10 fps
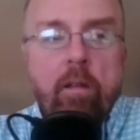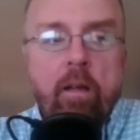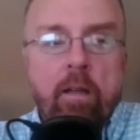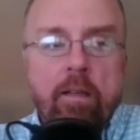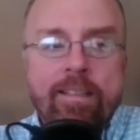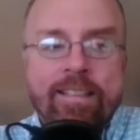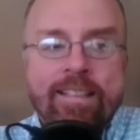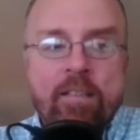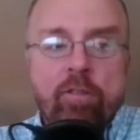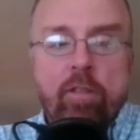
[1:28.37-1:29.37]
uh,
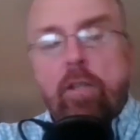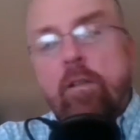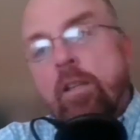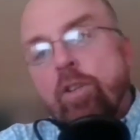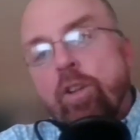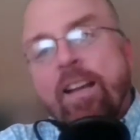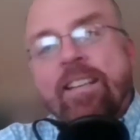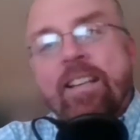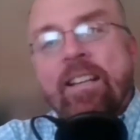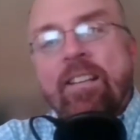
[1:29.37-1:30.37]
to try
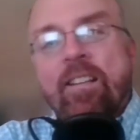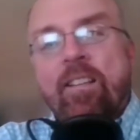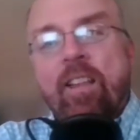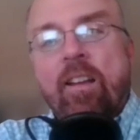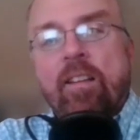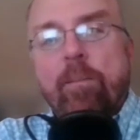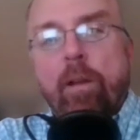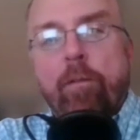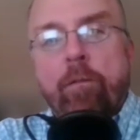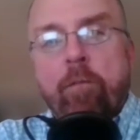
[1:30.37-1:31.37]
and dig into these things a
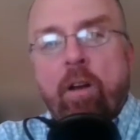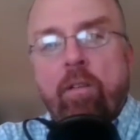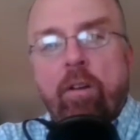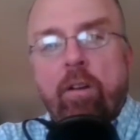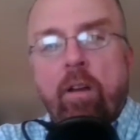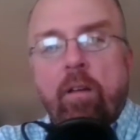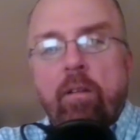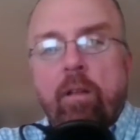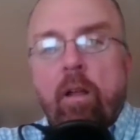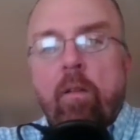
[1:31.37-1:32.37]
bit further
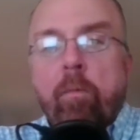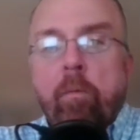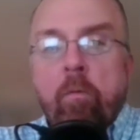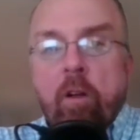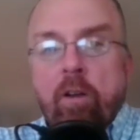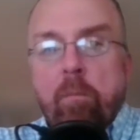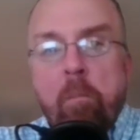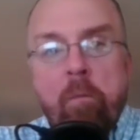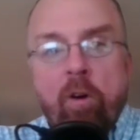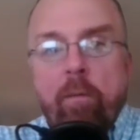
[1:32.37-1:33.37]
and learn
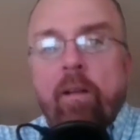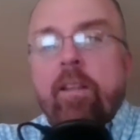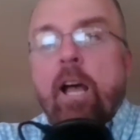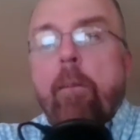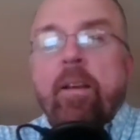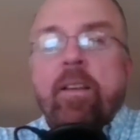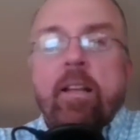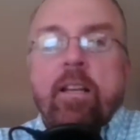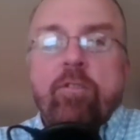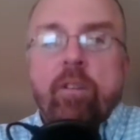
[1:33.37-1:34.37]
more about topics
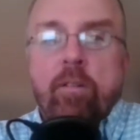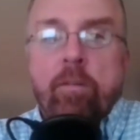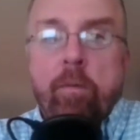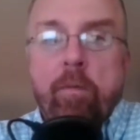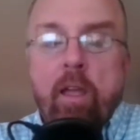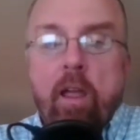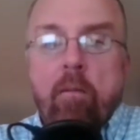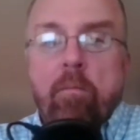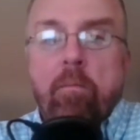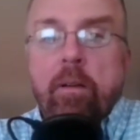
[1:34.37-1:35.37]
that interest
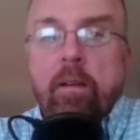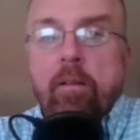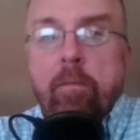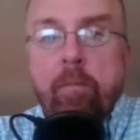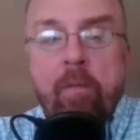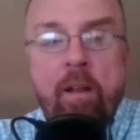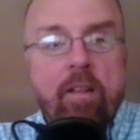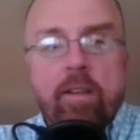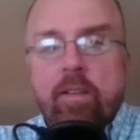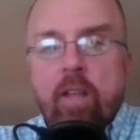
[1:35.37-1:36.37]
them, because none
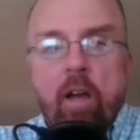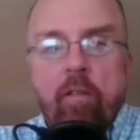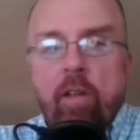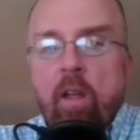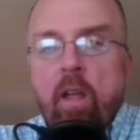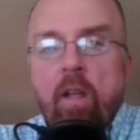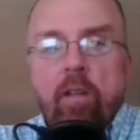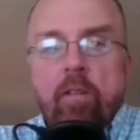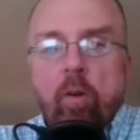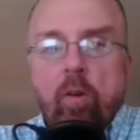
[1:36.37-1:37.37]
of this stuff
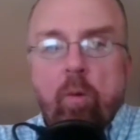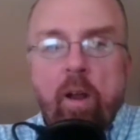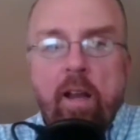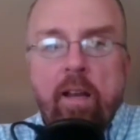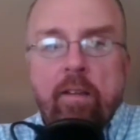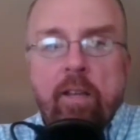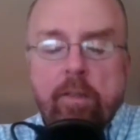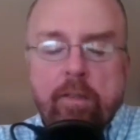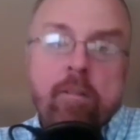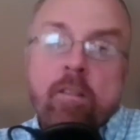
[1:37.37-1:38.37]
is going away
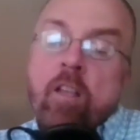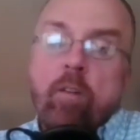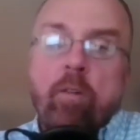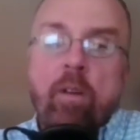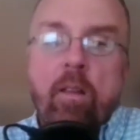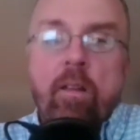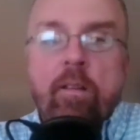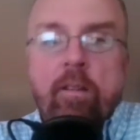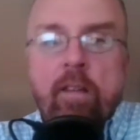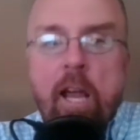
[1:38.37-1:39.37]
anytime soon, and
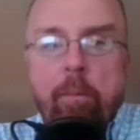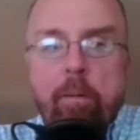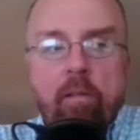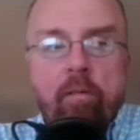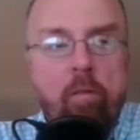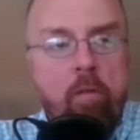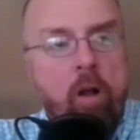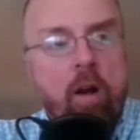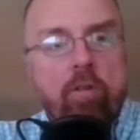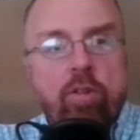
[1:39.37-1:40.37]
it's the types of
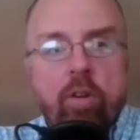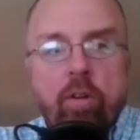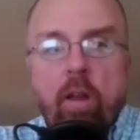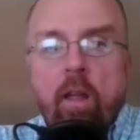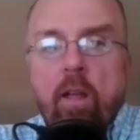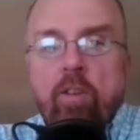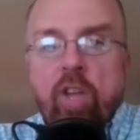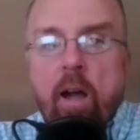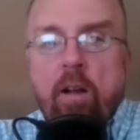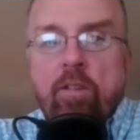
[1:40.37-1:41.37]
larger
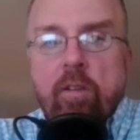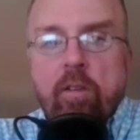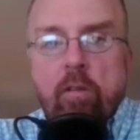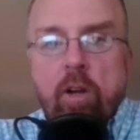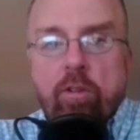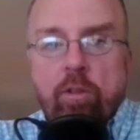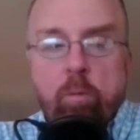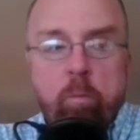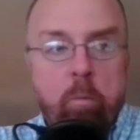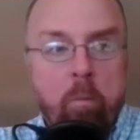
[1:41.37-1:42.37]
challenges and larger
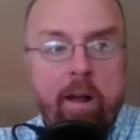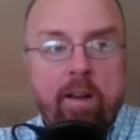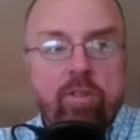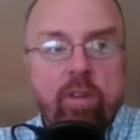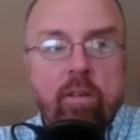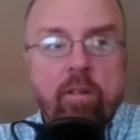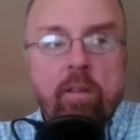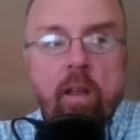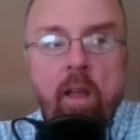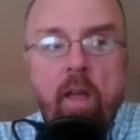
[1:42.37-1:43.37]

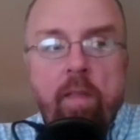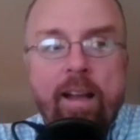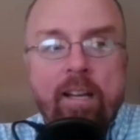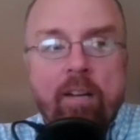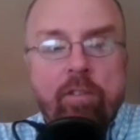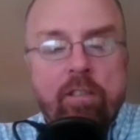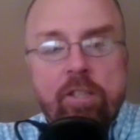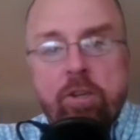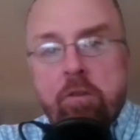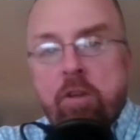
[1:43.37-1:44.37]
questions that are going to
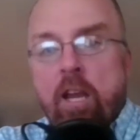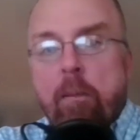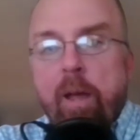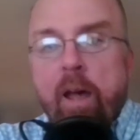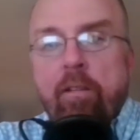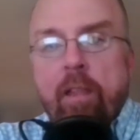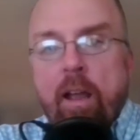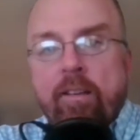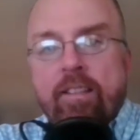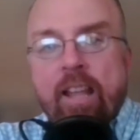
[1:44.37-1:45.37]
really shape how the
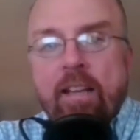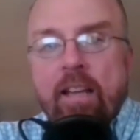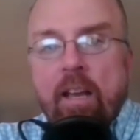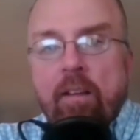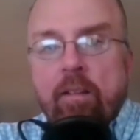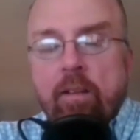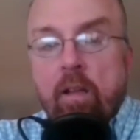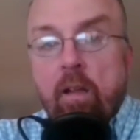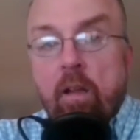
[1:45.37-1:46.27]
next decades